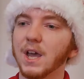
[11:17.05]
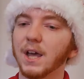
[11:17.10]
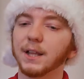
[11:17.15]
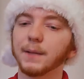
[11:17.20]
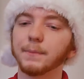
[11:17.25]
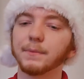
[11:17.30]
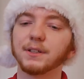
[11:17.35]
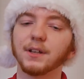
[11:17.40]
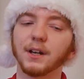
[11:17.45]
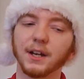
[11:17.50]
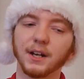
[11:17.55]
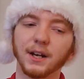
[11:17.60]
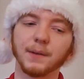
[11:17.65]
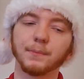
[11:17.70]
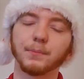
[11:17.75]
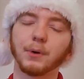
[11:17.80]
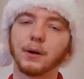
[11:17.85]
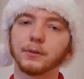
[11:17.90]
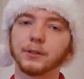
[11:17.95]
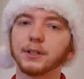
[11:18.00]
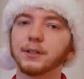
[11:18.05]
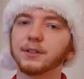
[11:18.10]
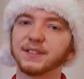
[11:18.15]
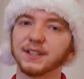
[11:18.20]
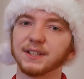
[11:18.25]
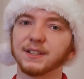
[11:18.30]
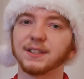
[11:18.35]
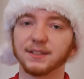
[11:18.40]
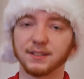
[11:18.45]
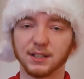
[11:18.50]
And I probably
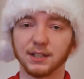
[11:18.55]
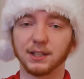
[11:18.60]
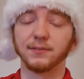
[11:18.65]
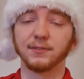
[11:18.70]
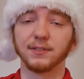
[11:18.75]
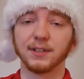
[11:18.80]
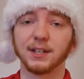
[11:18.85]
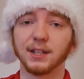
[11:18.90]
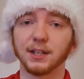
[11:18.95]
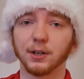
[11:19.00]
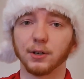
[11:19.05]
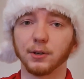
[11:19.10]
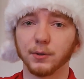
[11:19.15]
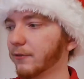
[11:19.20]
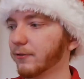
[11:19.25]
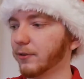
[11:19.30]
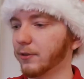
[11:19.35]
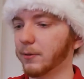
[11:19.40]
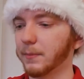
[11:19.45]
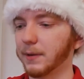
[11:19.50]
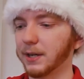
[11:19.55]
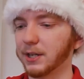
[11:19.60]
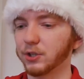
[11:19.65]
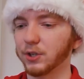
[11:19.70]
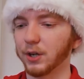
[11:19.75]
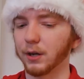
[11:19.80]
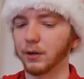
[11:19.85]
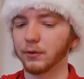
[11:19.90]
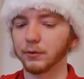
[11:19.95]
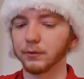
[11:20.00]
said this in the video for the main
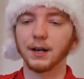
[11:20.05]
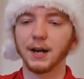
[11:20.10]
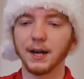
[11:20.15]
channel,